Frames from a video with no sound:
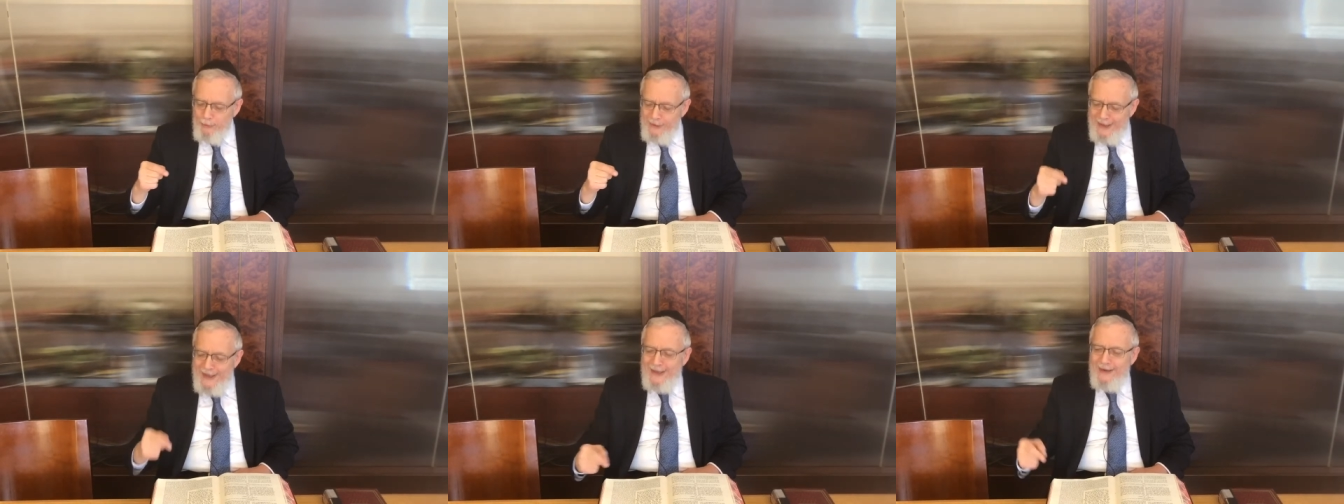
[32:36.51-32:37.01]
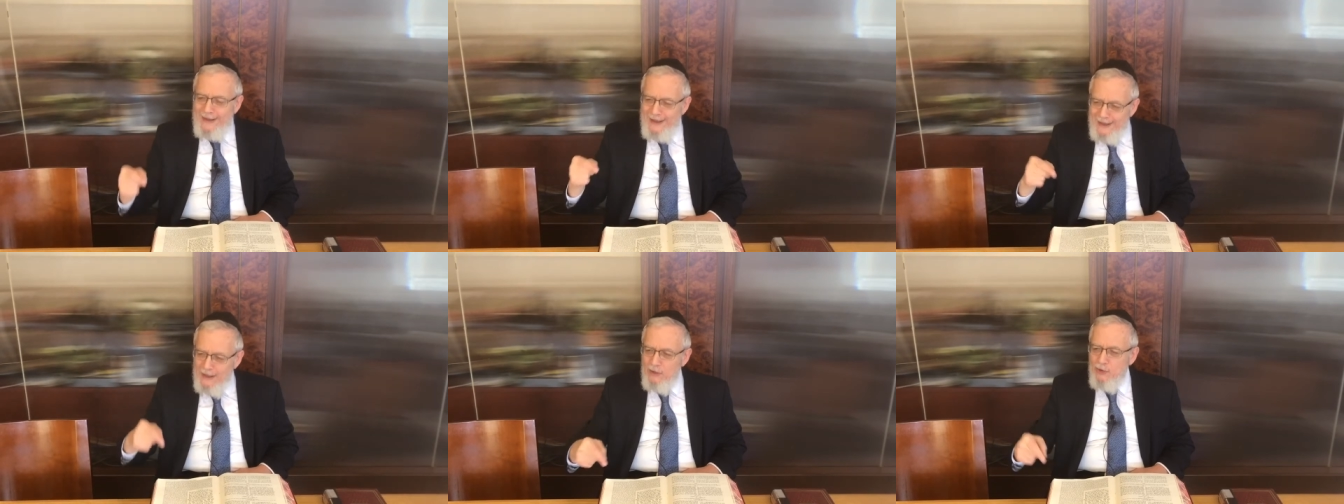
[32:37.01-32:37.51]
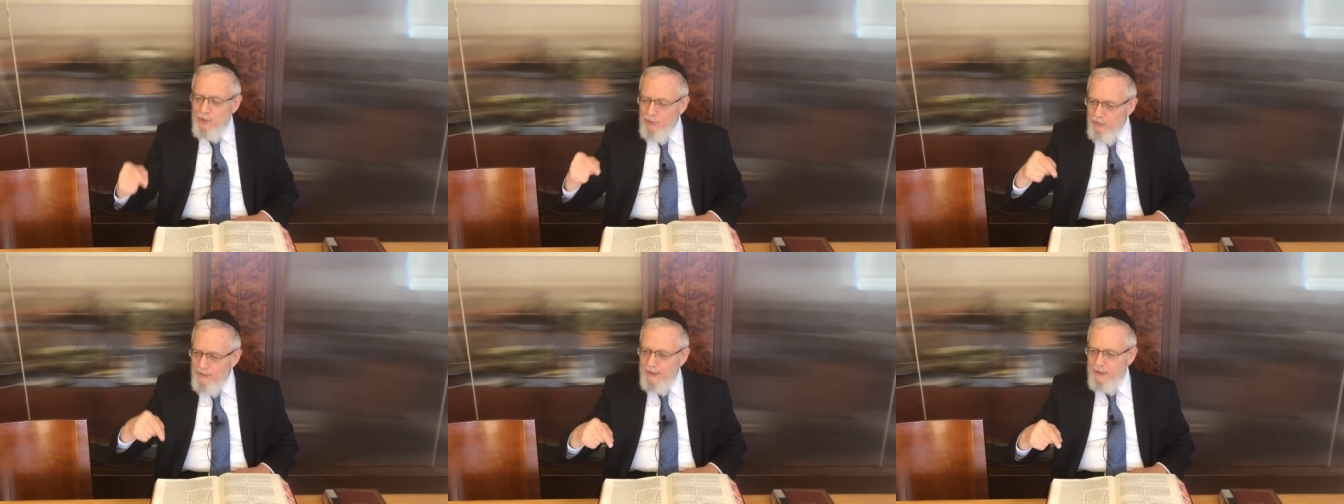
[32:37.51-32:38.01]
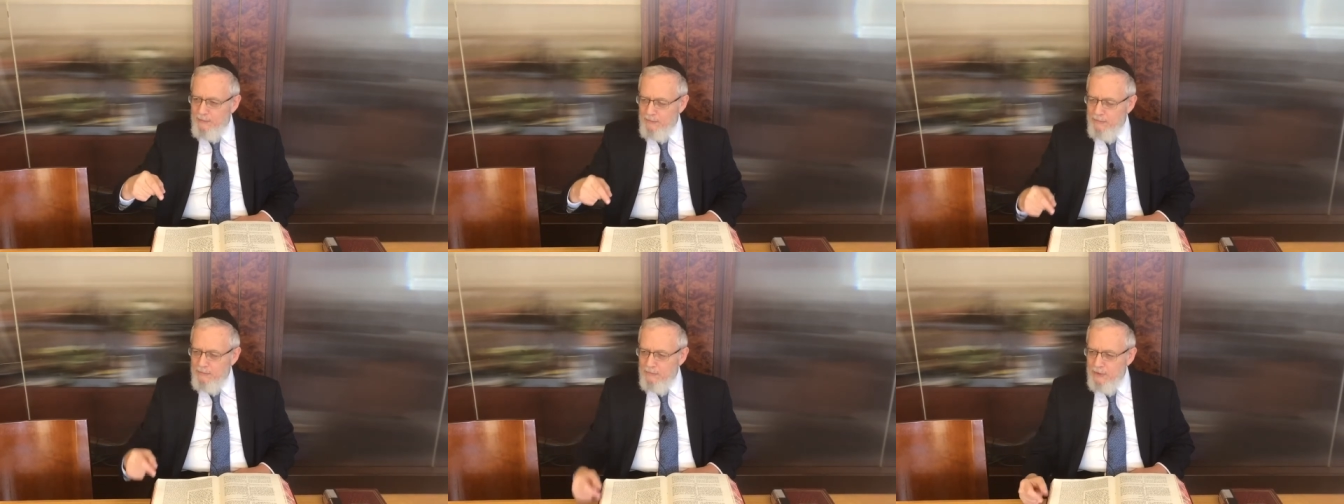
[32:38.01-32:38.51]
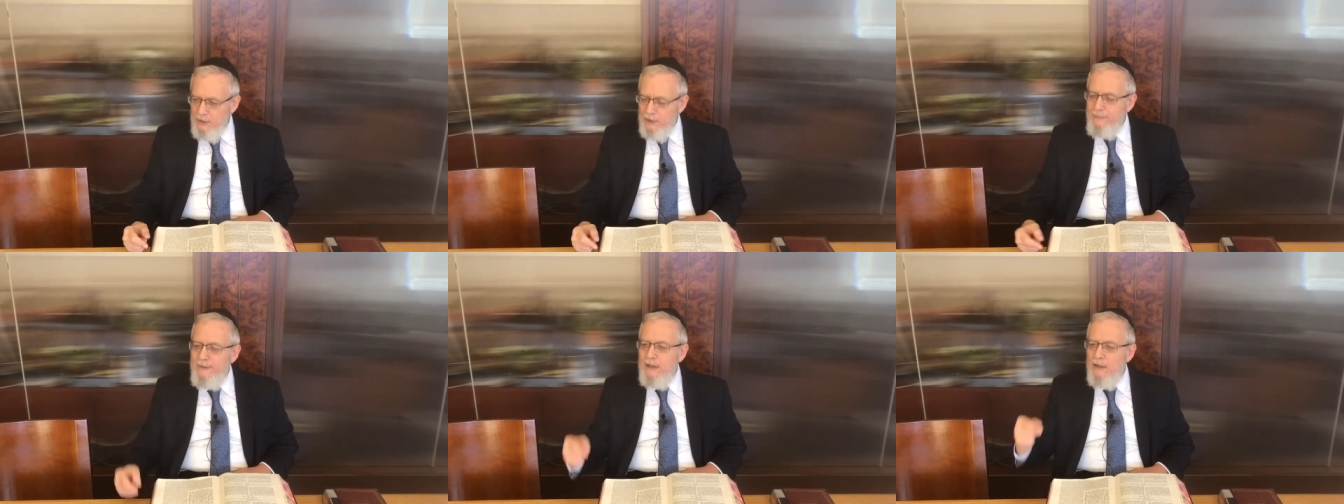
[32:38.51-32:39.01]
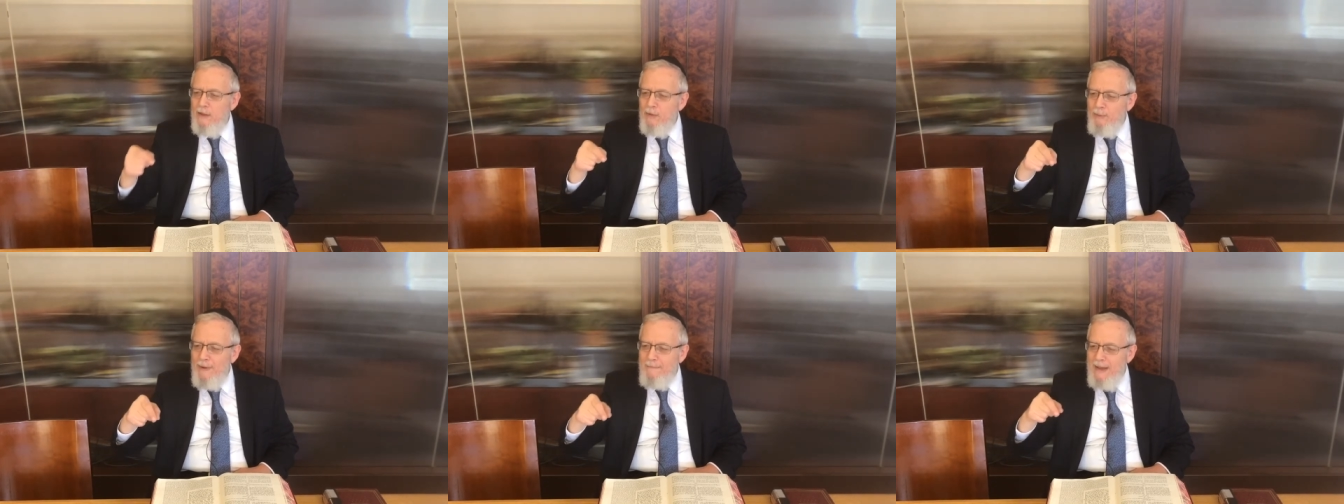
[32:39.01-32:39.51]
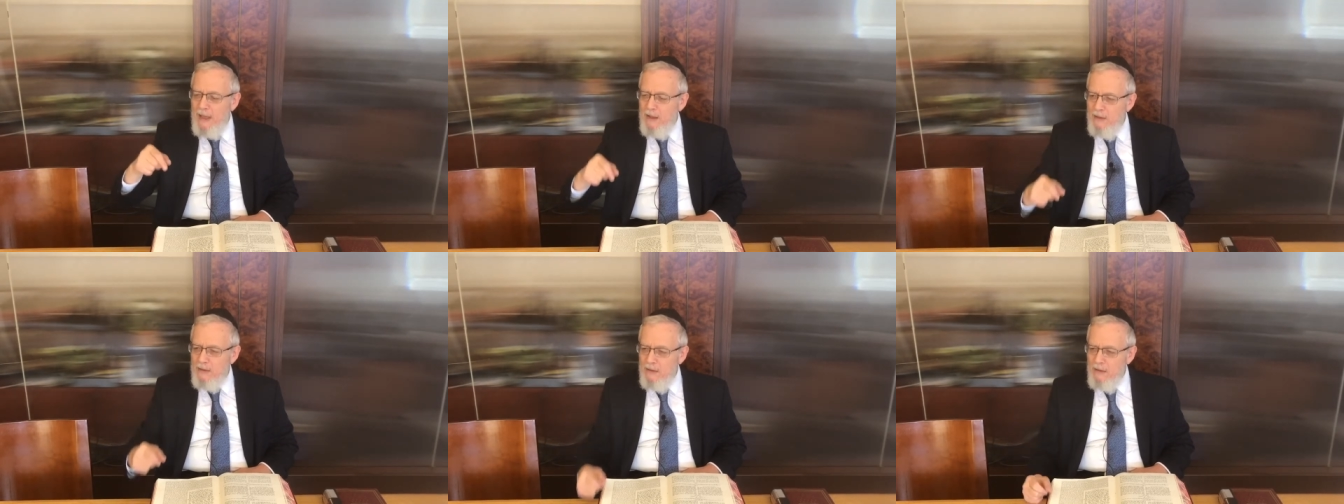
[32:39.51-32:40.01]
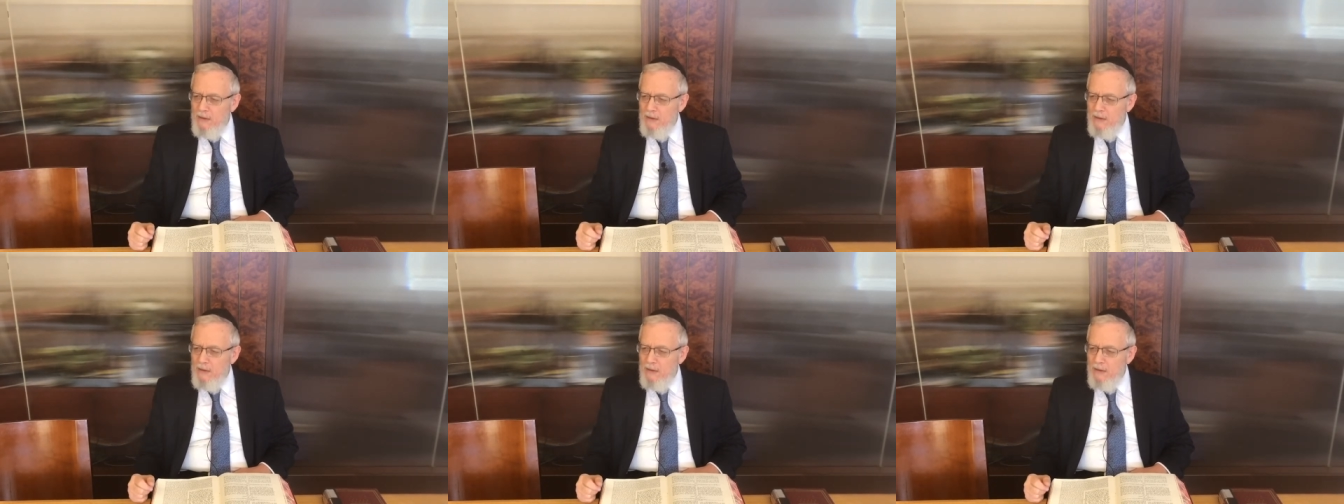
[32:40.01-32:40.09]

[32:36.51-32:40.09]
add a hey to your name to be Ramach,